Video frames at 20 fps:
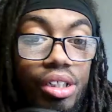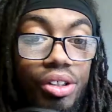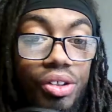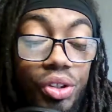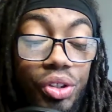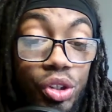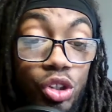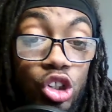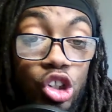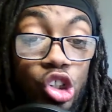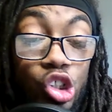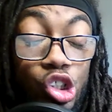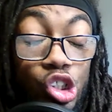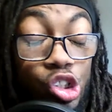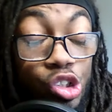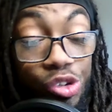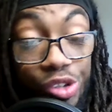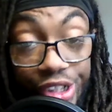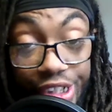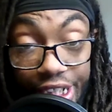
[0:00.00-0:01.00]
this
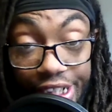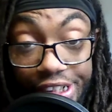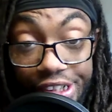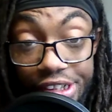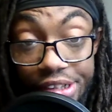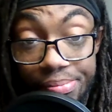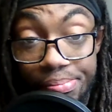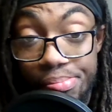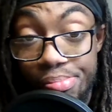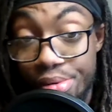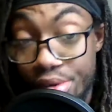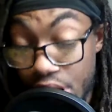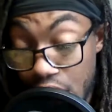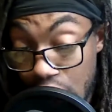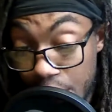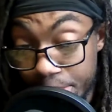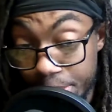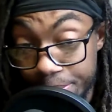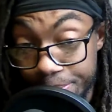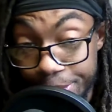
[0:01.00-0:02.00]
creates some
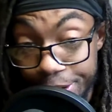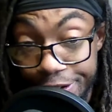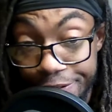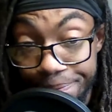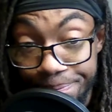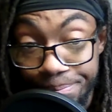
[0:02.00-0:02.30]
problems.